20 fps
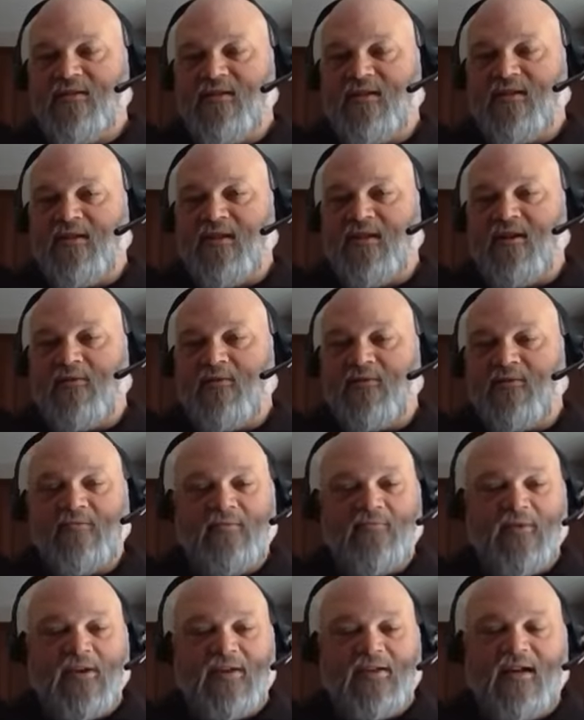uh, I'll
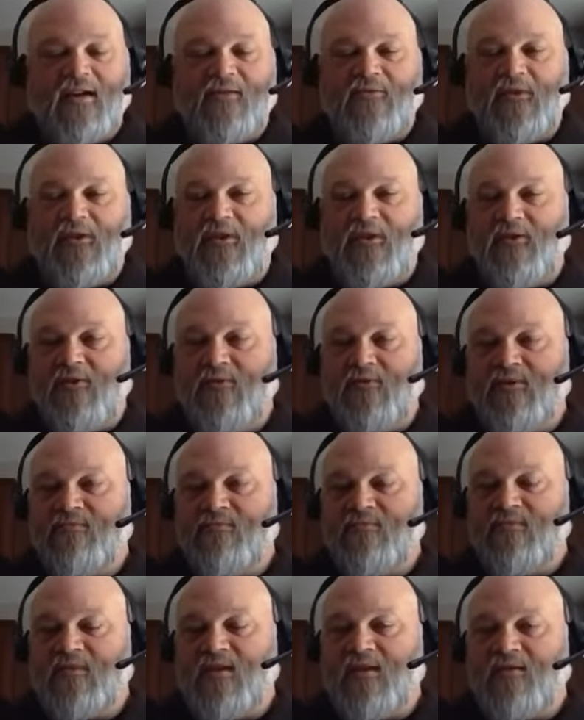reach out for you
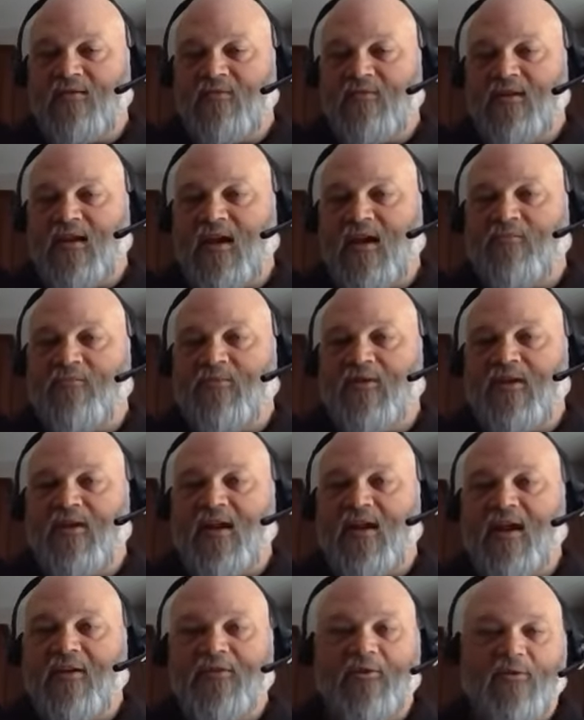and, and kind of put it
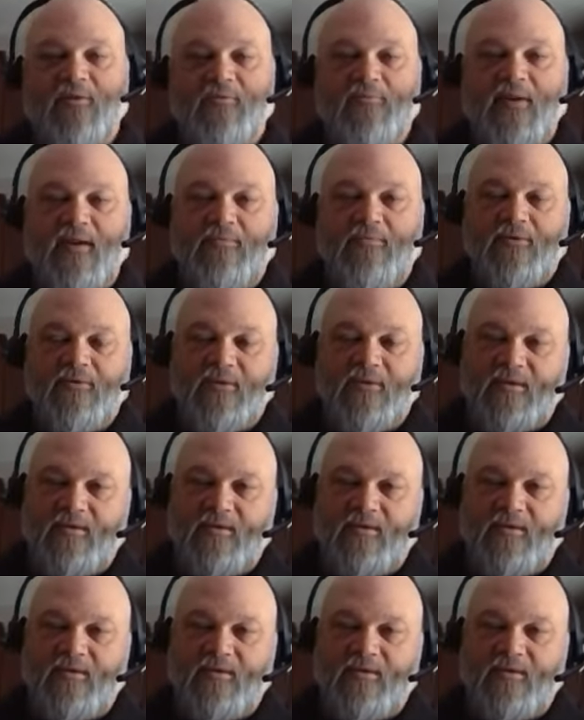out there to people.